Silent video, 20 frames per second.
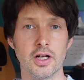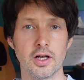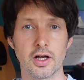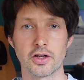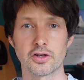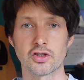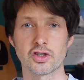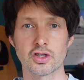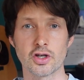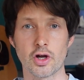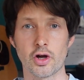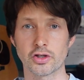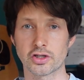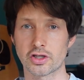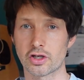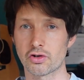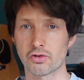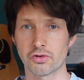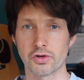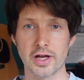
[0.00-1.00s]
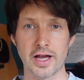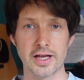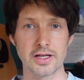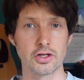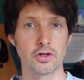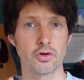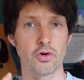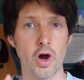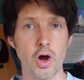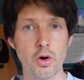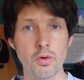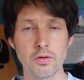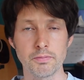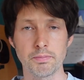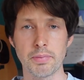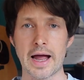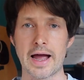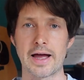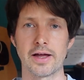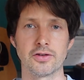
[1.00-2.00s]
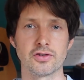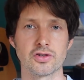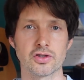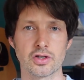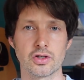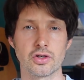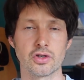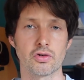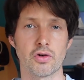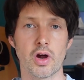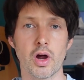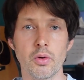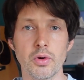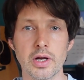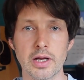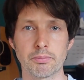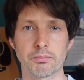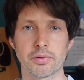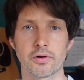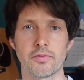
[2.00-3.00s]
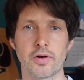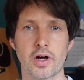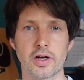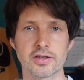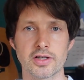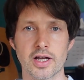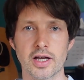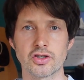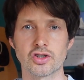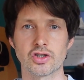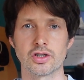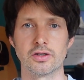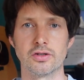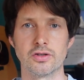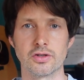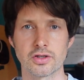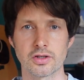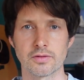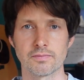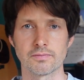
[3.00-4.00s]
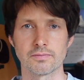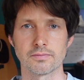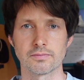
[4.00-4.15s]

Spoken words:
and start to create your own patterns and your own improvisations.